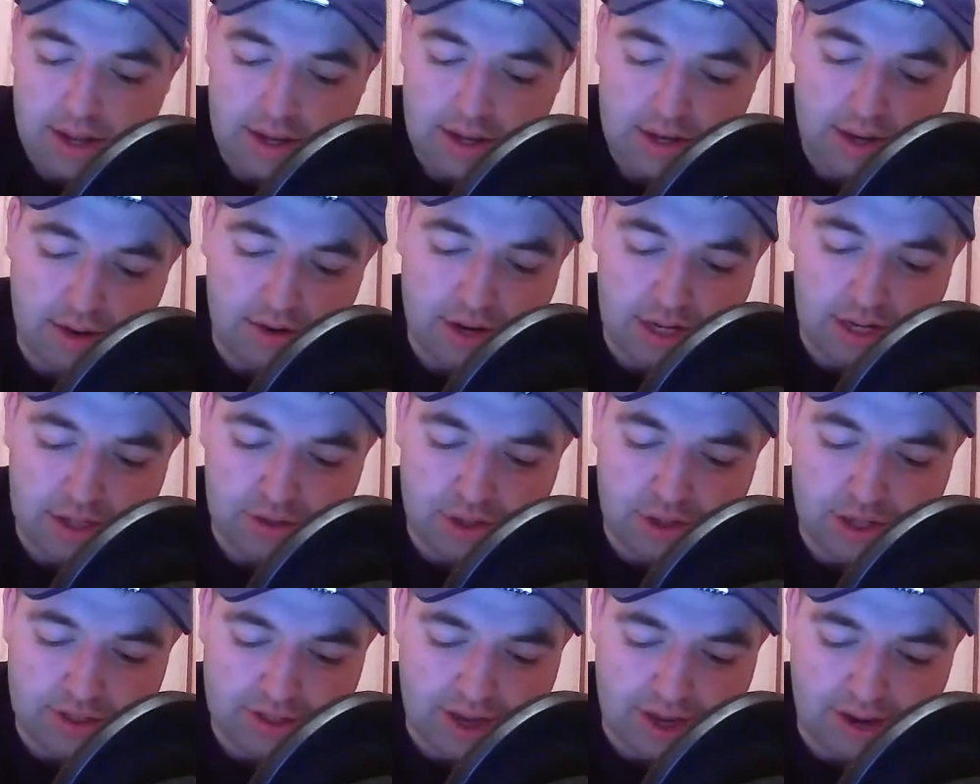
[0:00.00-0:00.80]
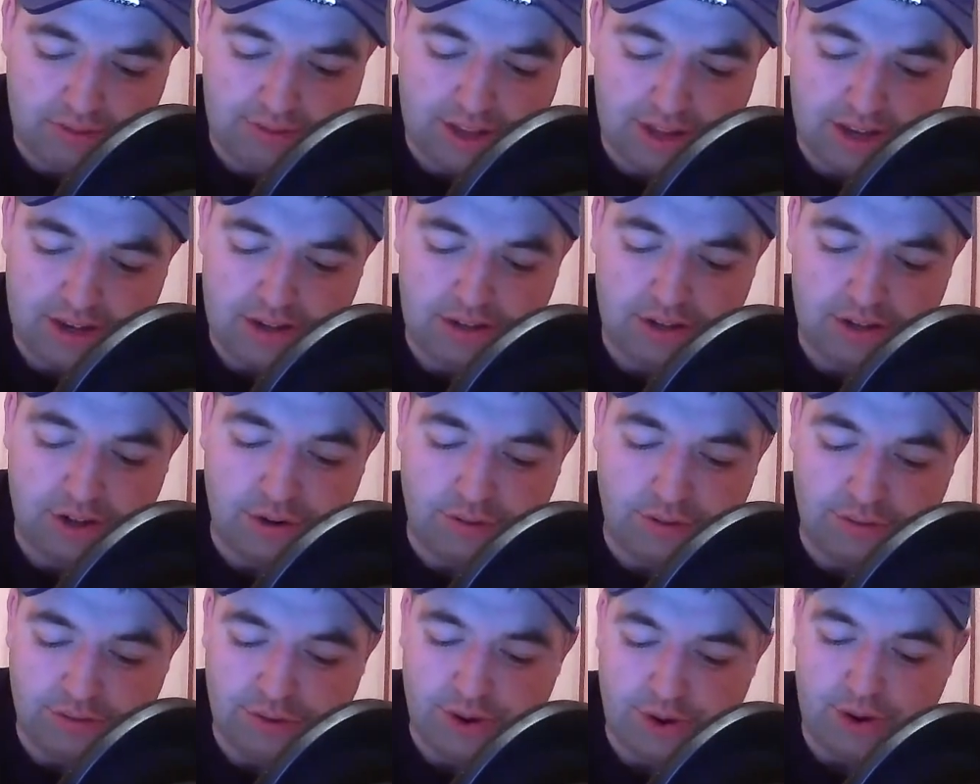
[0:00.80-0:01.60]
Now, next race off then to
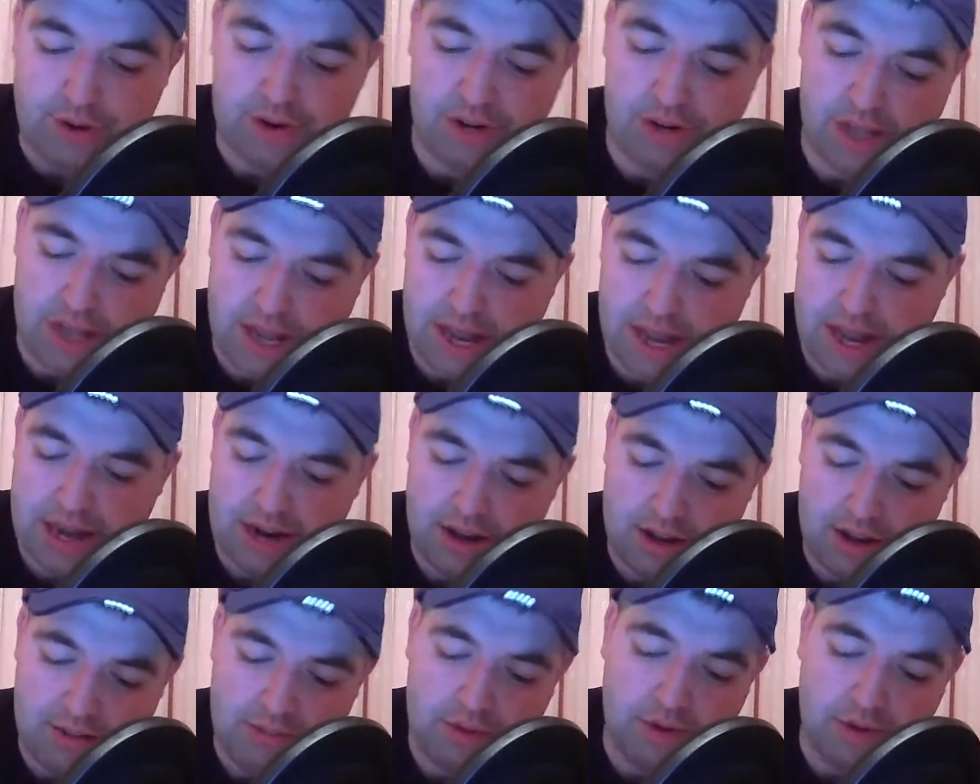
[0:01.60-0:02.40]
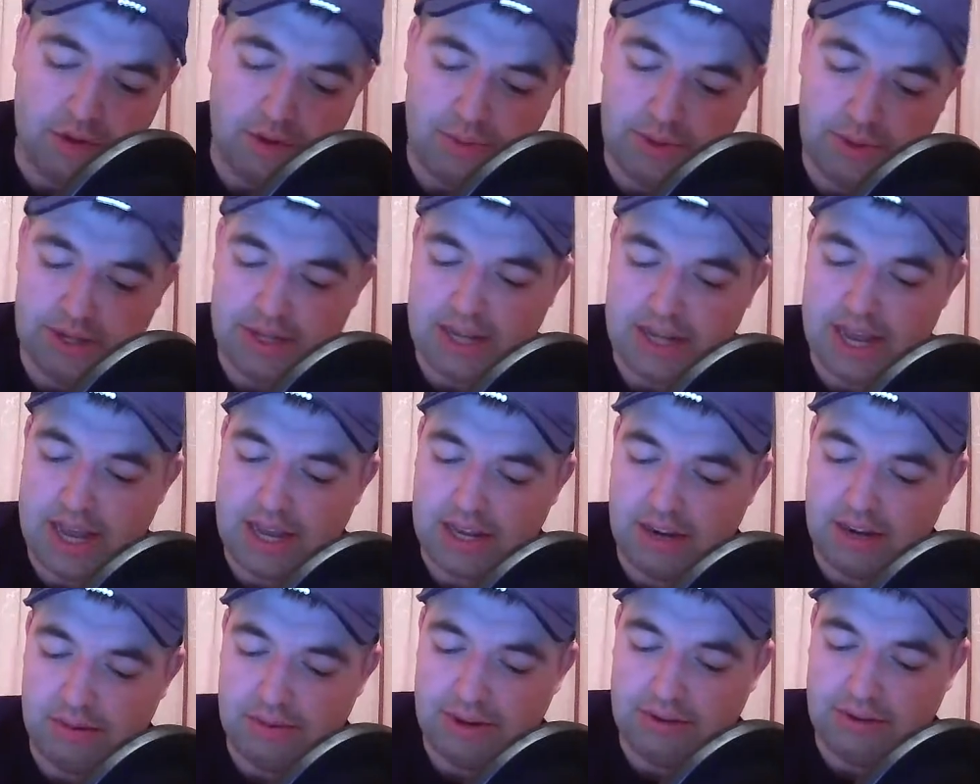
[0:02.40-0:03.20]
2:40, and I'm going to be
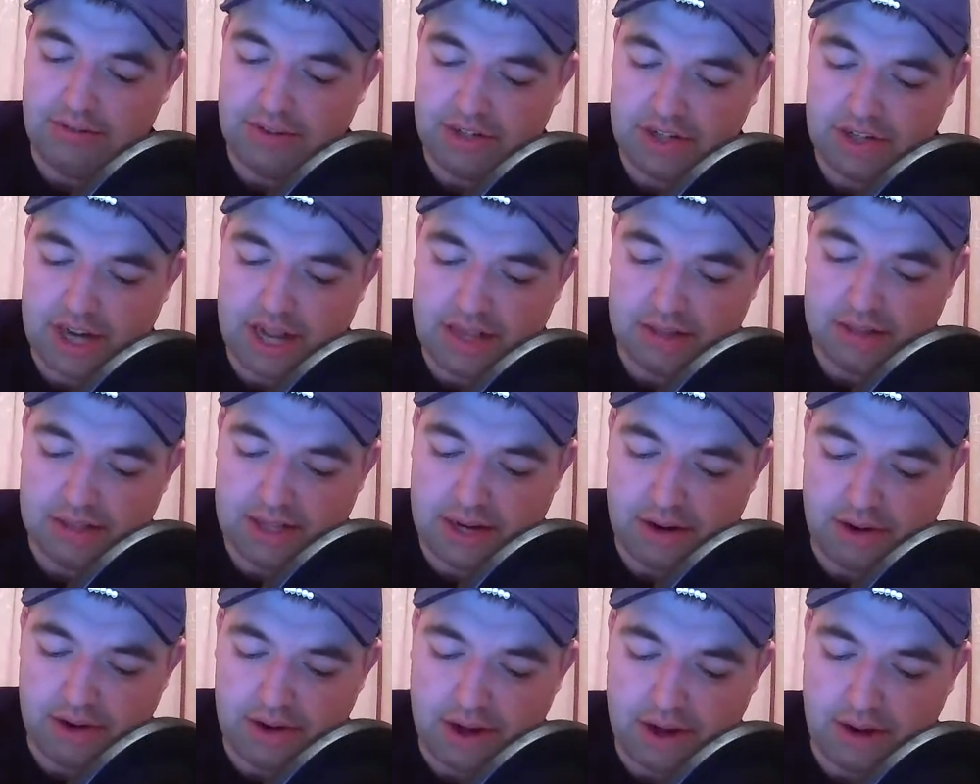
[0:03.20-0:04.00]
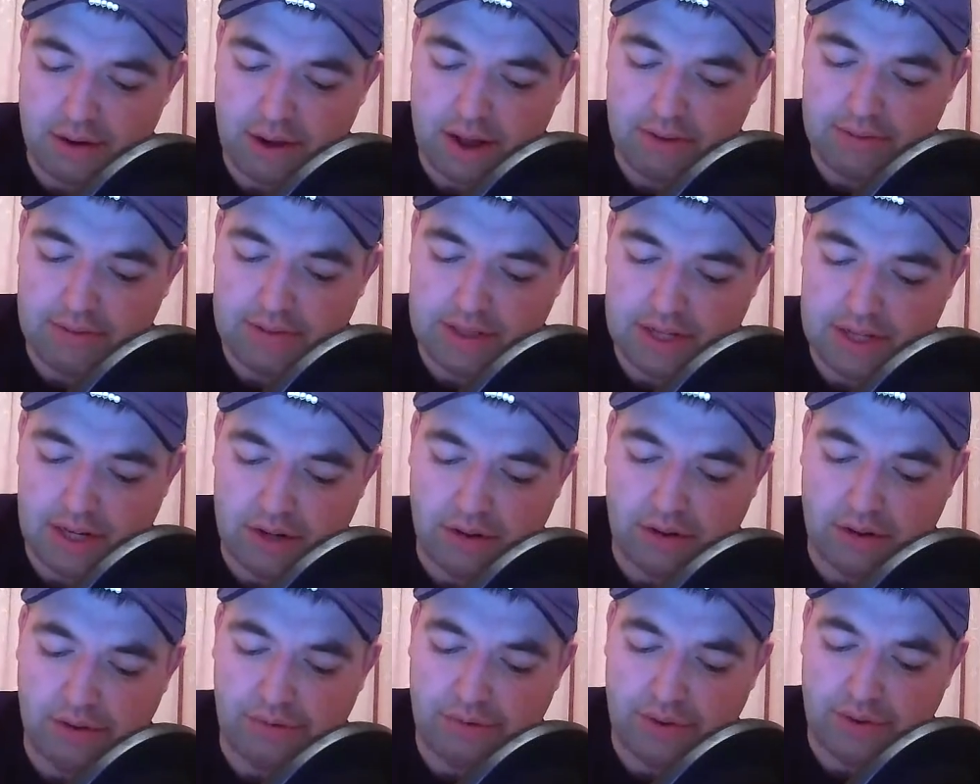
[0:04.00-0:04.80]
taking a bit of a chance here now. Obviously,
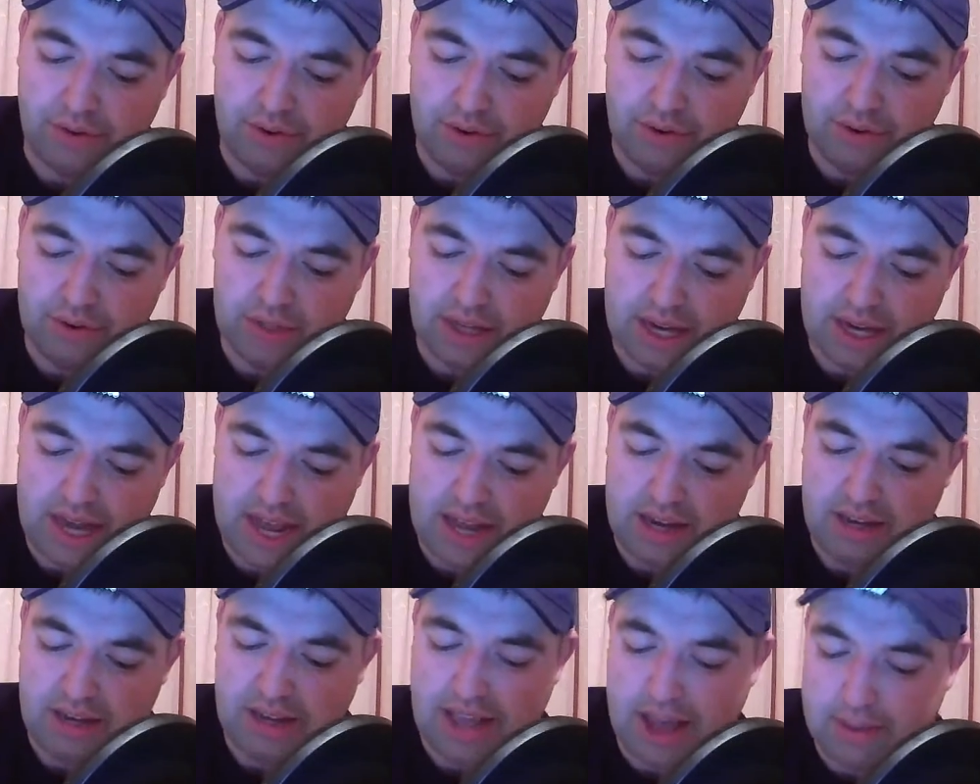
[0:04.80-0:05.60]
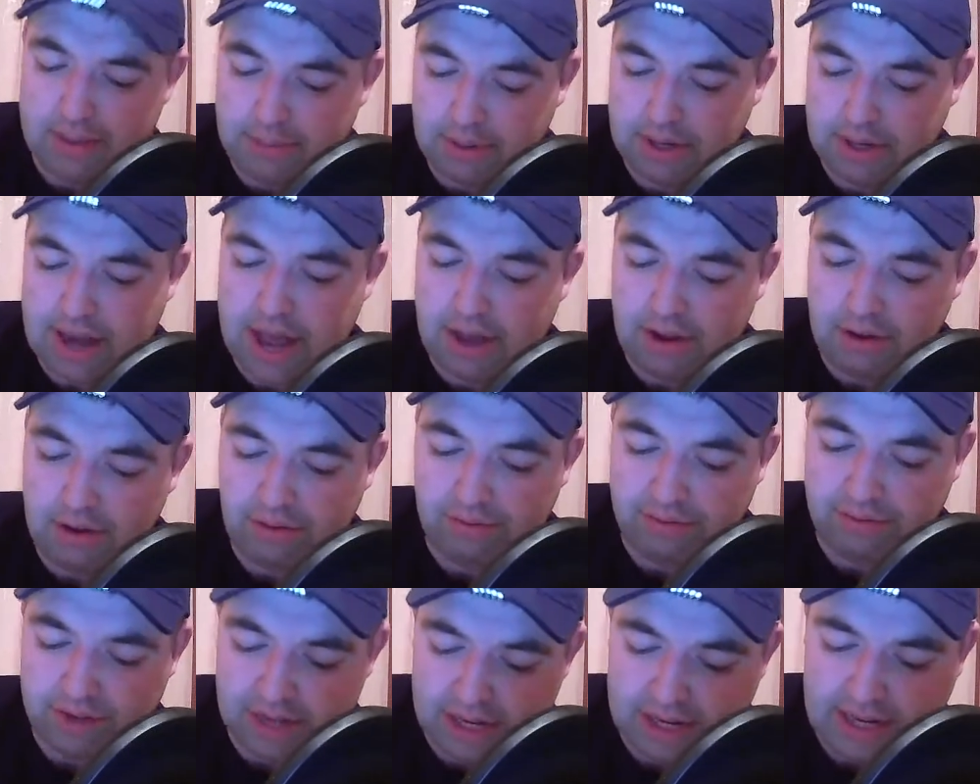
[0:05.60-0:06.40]
look at Farouk Delaine, Gabby Naku,
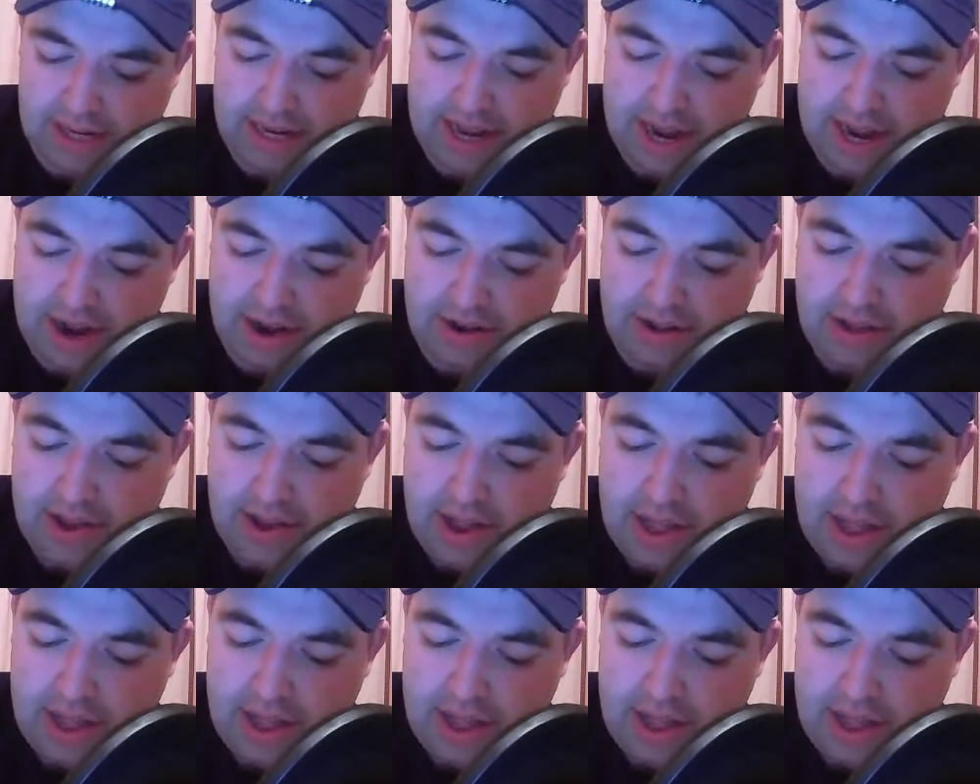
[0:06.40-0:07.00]
Vanillier.